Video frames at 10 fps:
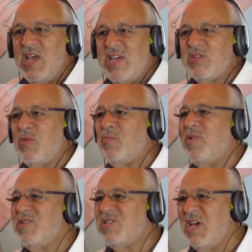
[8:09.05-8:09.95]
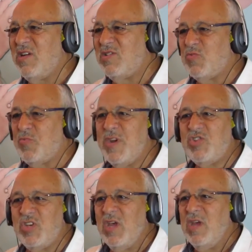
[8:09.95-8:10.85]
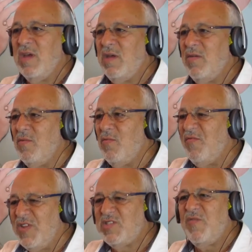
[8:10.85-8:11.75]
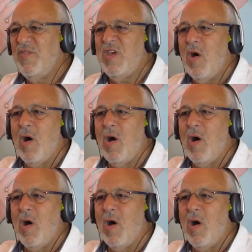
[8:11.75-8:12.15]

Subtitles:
is what Bernie Sanders is preaching vis-a-vis